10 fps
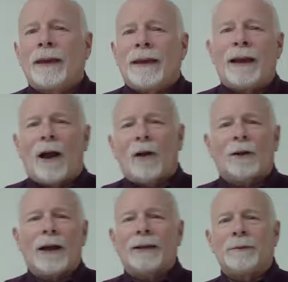and all
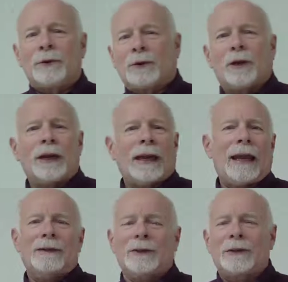around to Missouri,
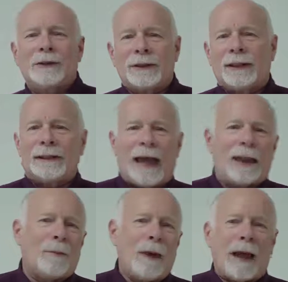Kansas, and
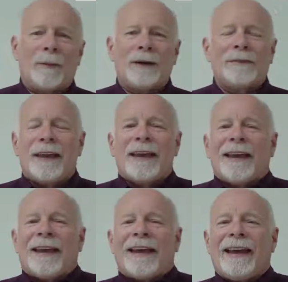Alabama.
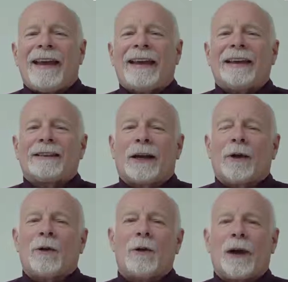And as I
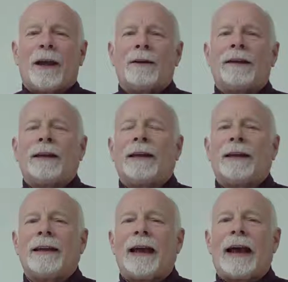go around,
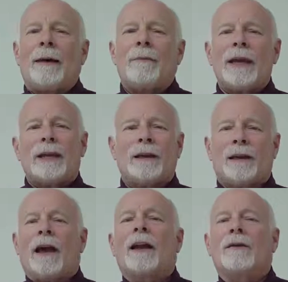I meet a
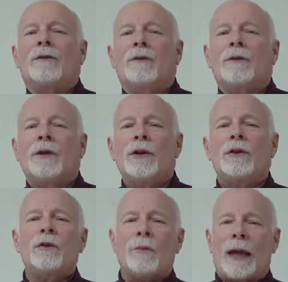lot of
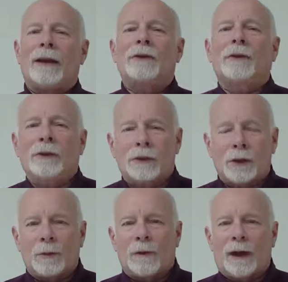new managers and
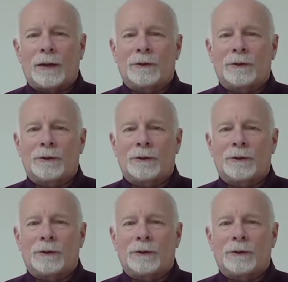supervisors.